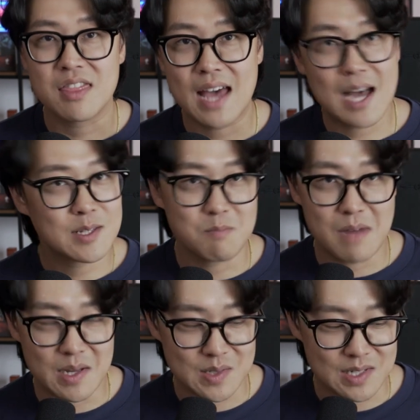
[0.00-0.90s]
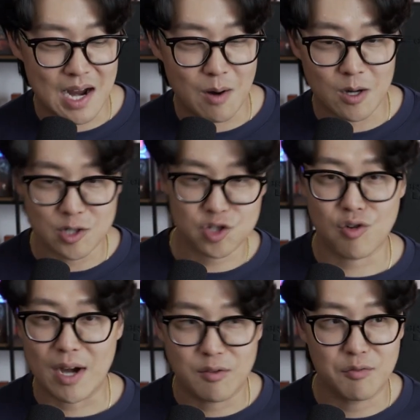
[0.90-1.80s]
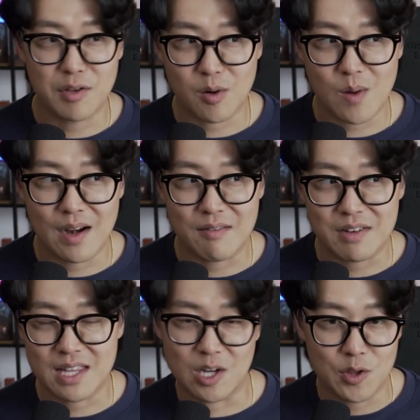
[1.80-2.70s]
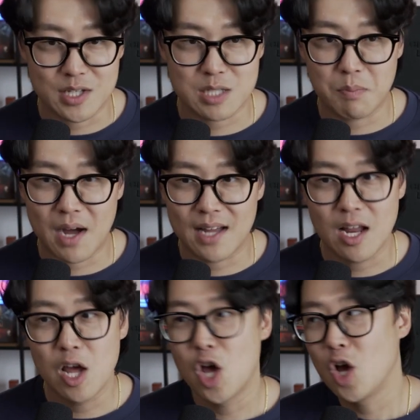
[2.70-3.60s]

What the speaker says: 1,000 miles an hour trying to figure out everything on the spot.